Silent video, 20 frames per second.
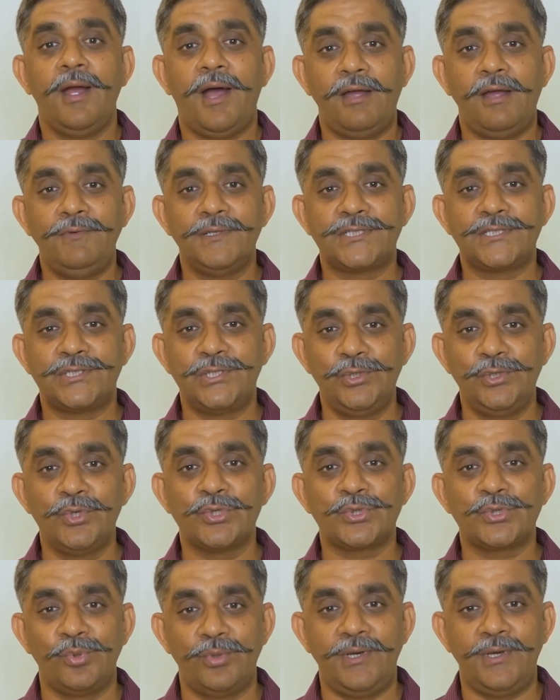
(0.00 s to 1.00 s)
I will see you
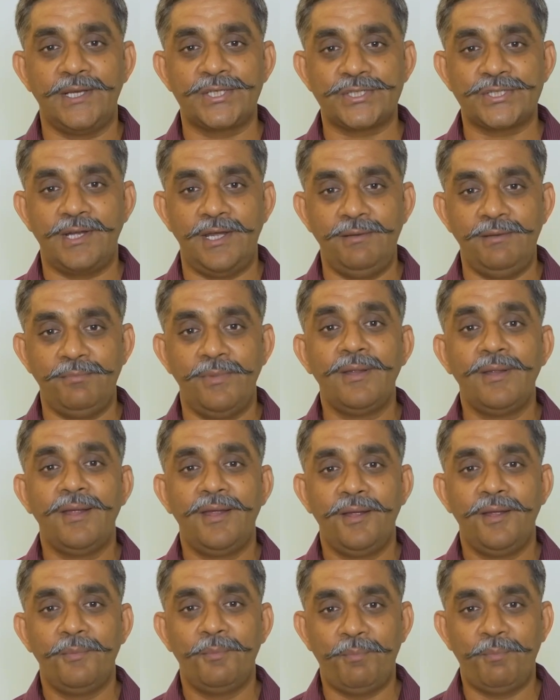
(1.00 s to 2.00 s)
soon next time.
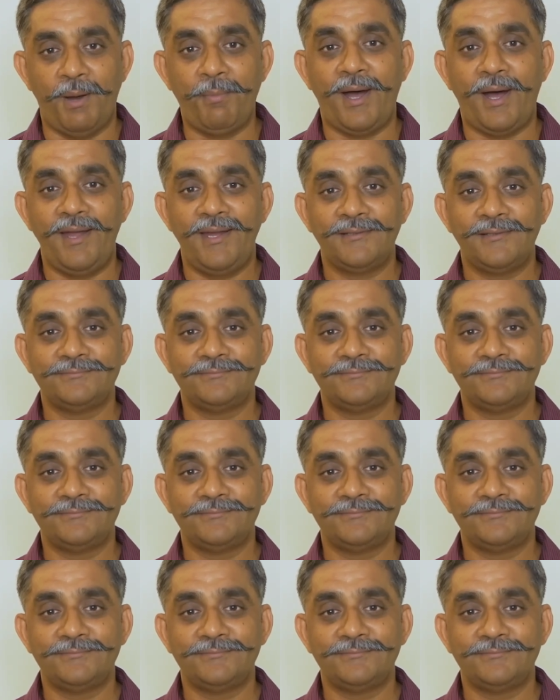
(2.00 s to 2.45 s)
Bye-bye.